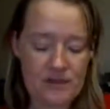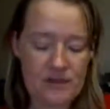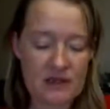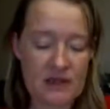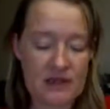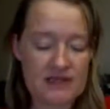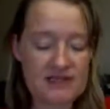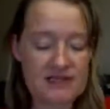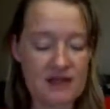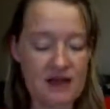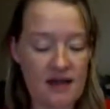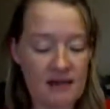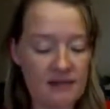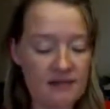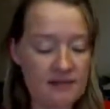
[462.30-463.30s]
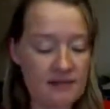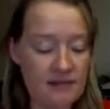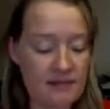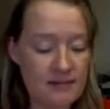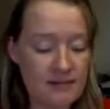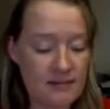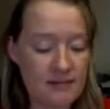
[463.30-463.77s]
Its
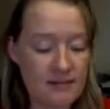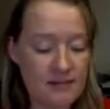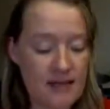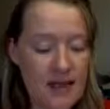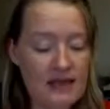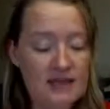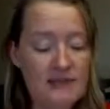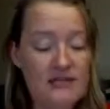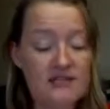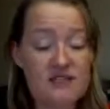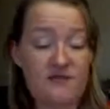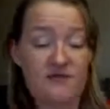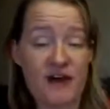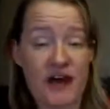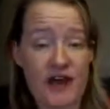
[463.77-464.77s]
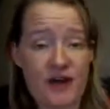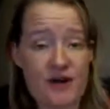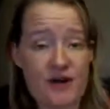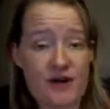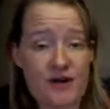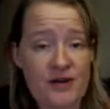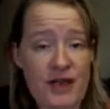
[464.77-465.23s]
element is
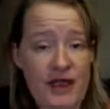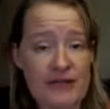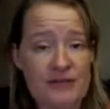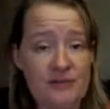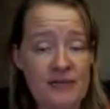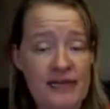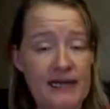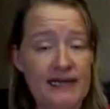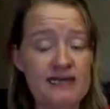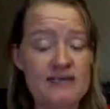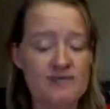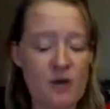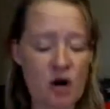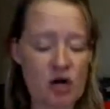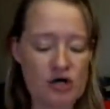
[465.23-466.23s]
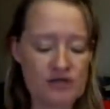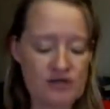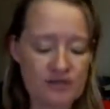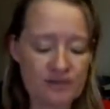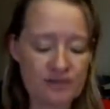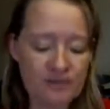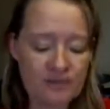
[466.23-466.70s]
fire, and the planet is
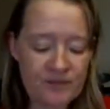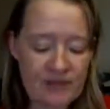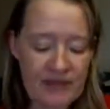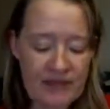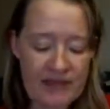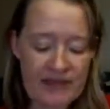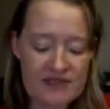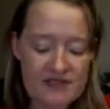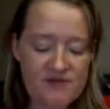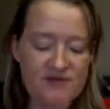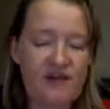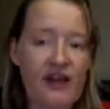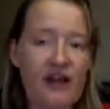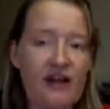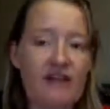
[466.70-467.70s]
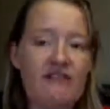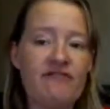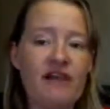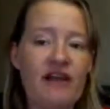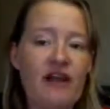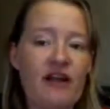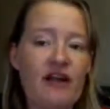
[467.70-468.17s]
Mars. It's very,
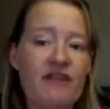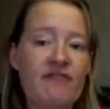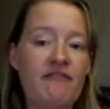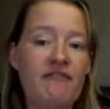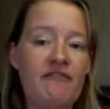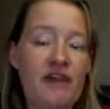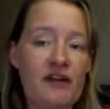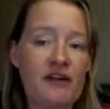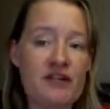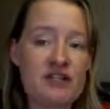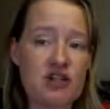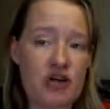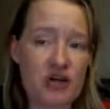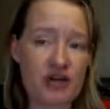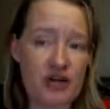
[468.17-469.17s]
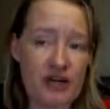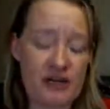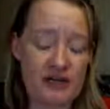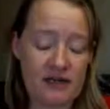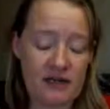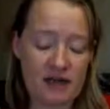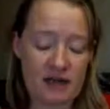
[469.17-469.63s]
very, very dark
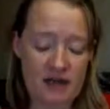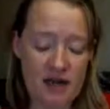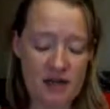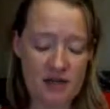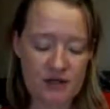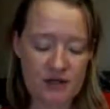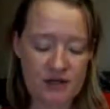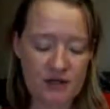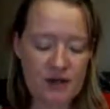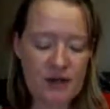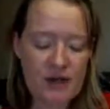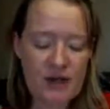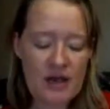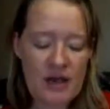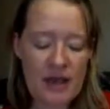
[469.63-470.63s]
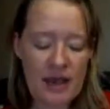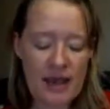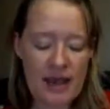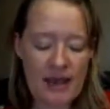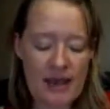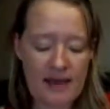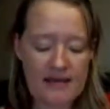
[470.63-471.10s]
green in color,
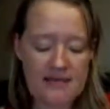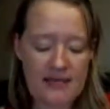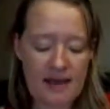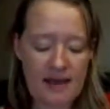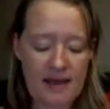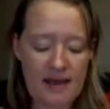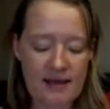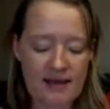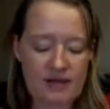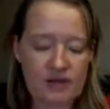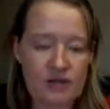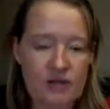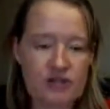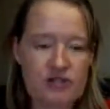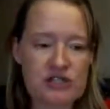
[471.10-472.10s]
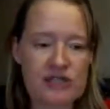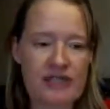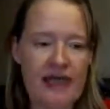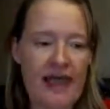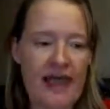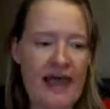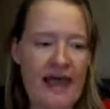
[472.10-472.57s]
and it'll usually
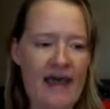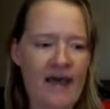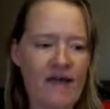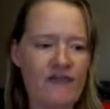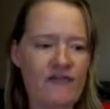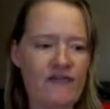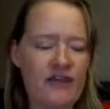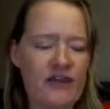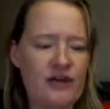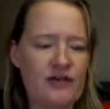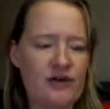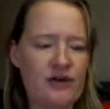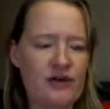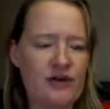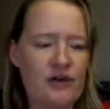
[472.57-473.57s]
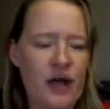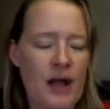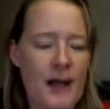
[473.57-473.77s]
have either